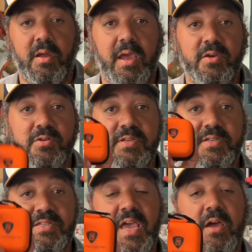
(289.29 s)
I use
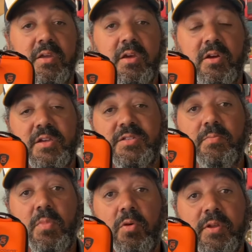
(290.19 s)
these Sound Gear
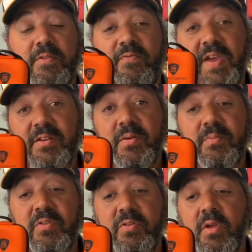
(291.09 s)
custom molded
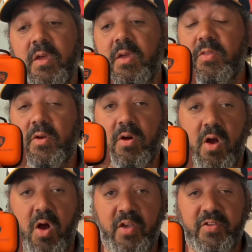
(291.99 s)
Phantoms. They're
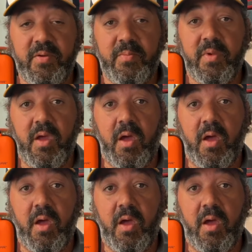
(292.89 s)
awesome.